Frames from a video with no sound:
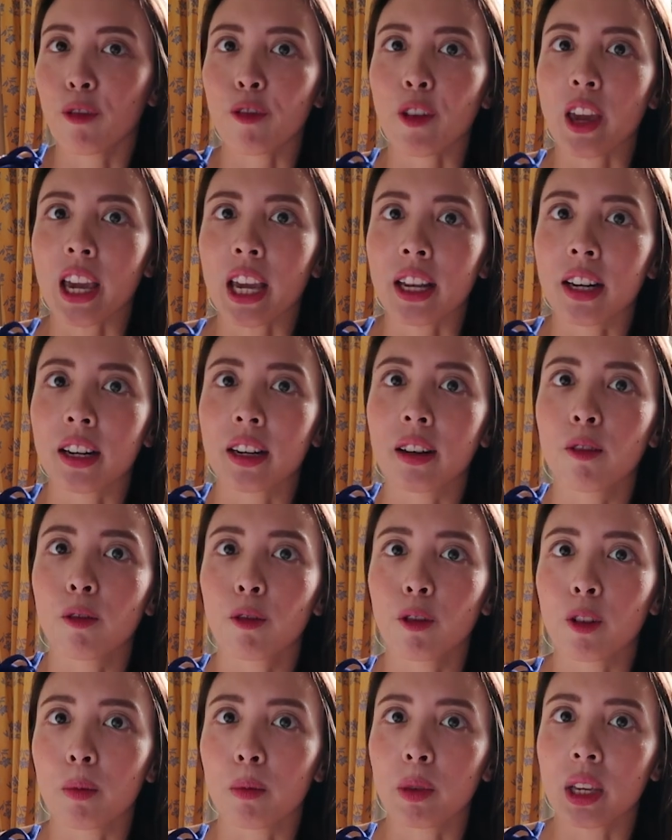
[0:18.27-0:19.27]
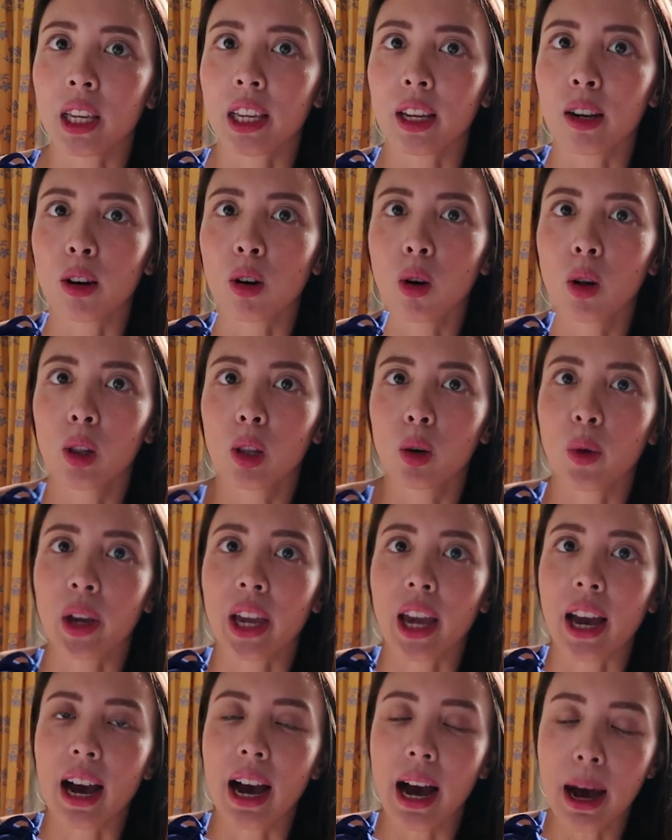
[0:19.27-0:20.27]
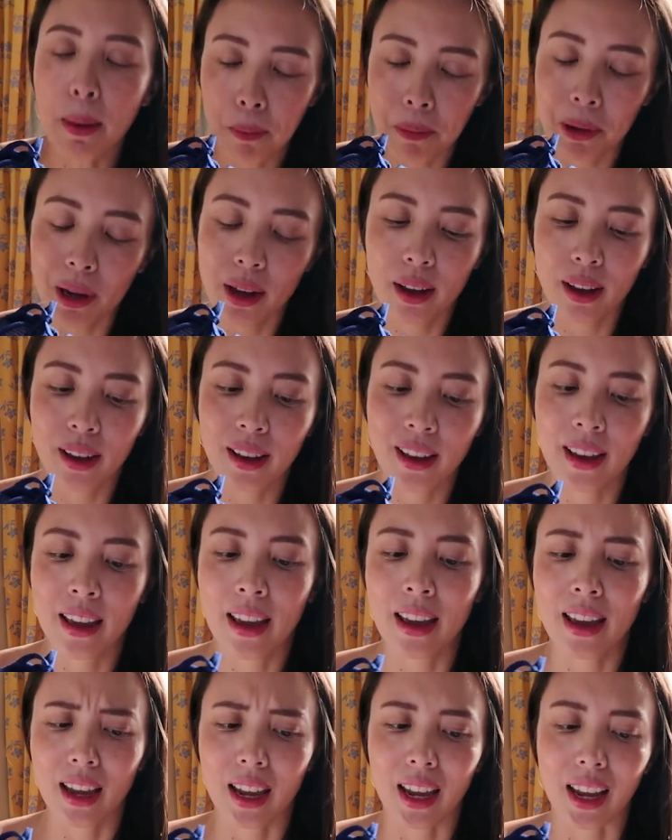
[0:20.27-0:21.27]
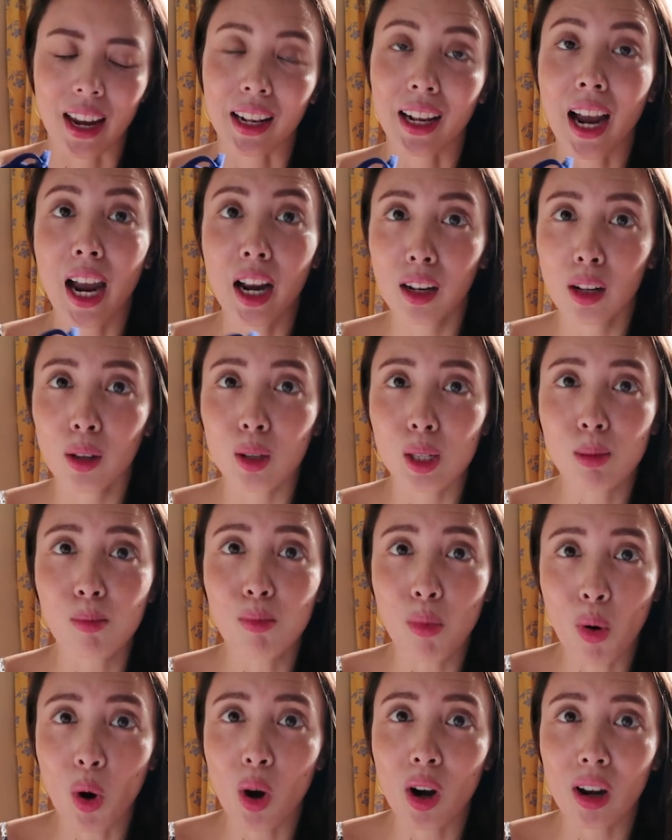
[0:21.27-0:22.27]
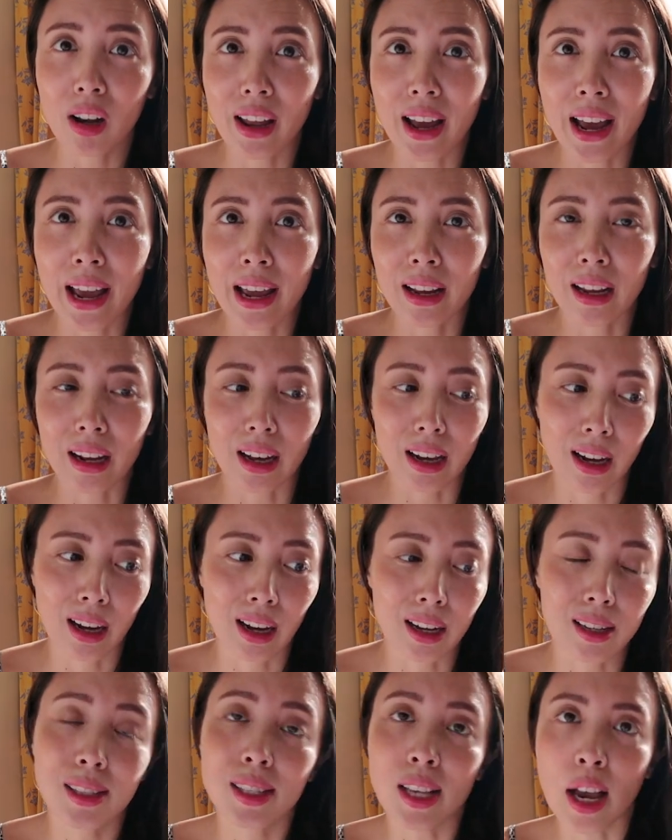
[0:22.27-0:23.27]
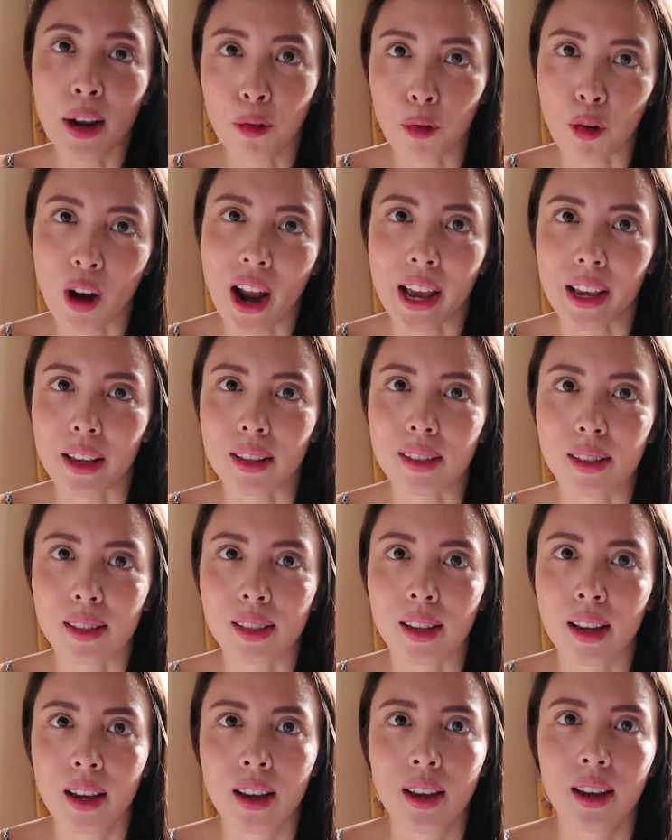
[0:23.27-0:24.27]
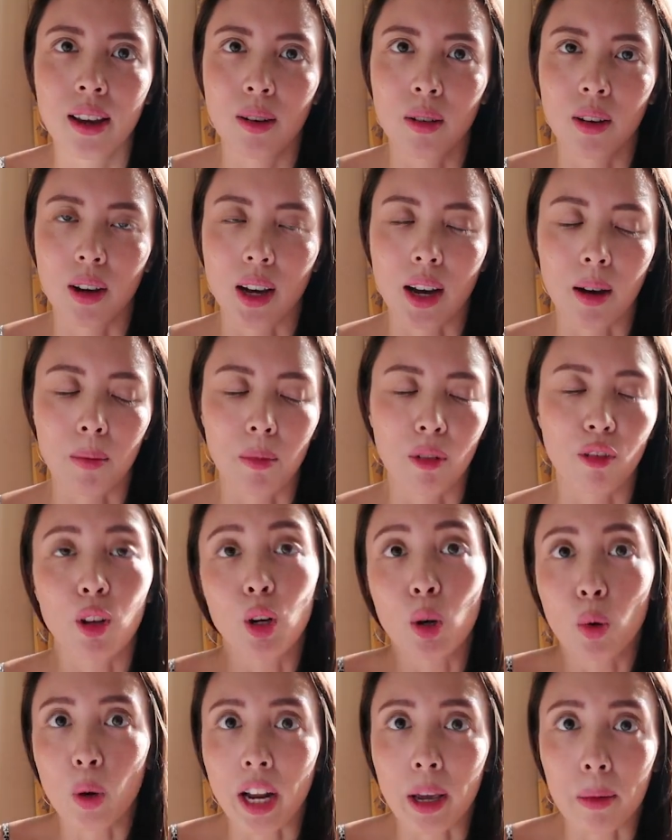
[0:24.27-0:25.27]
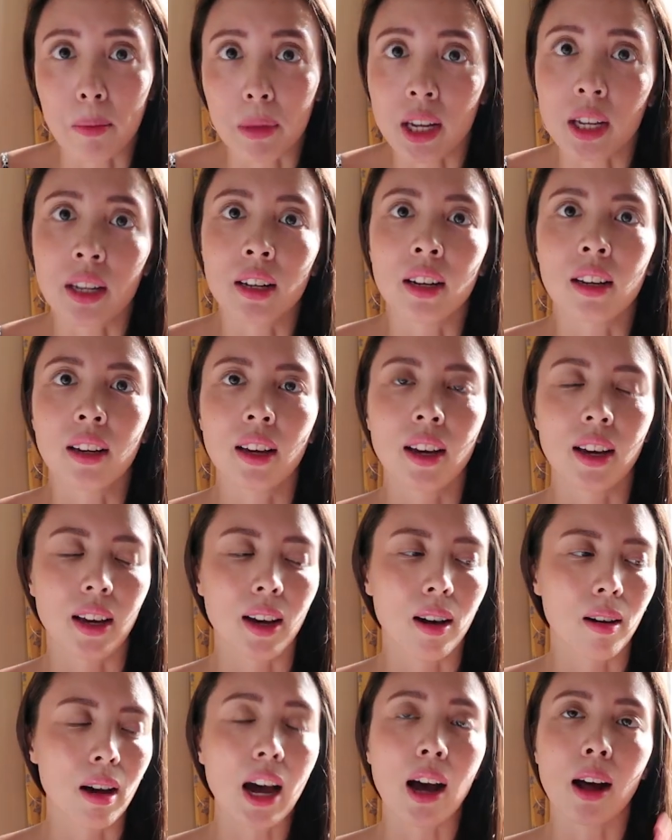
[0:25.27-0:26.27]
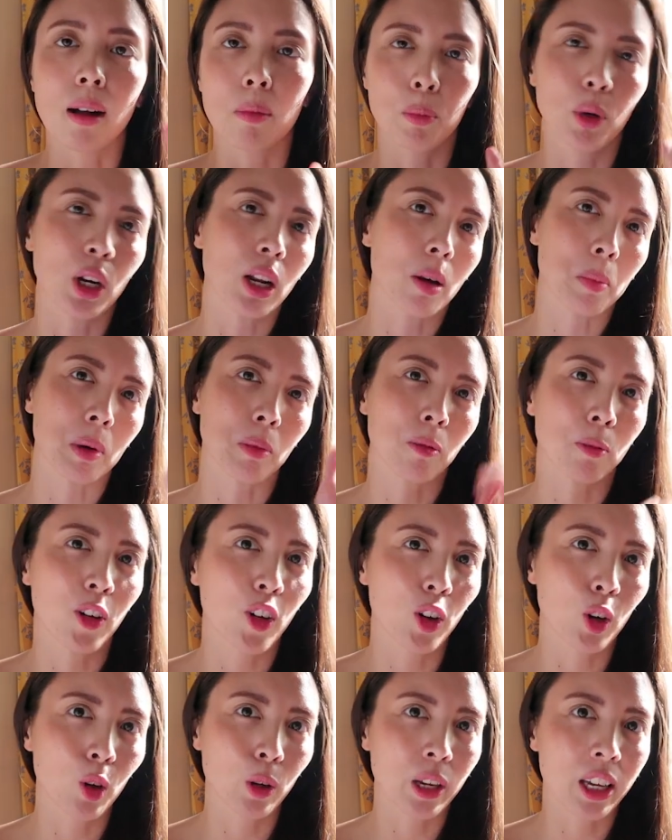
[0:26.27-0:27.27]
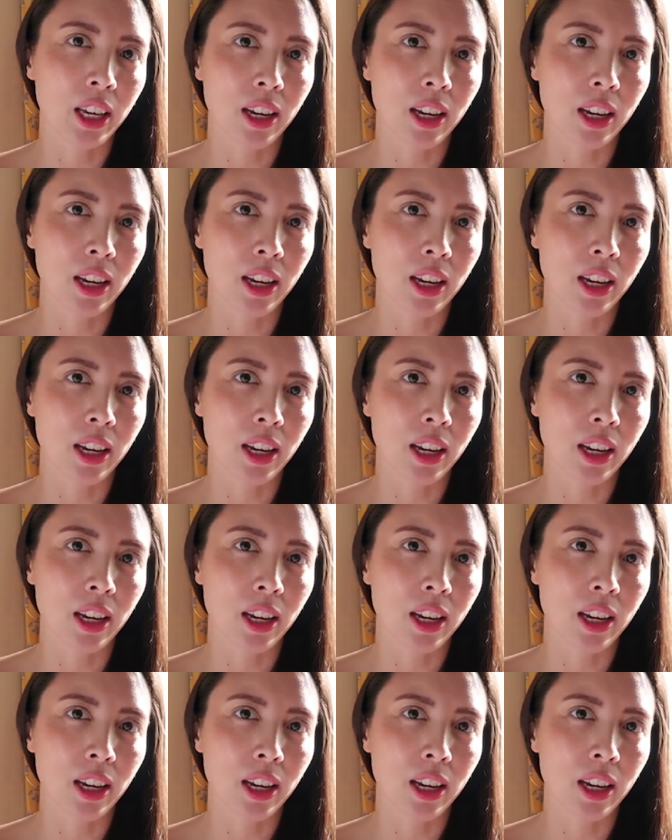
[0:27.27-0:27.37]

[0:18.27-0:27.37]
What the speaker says: fade from here all the way up. It kind of looks more like a sunrise, if you know what I mean. I'll put up a photo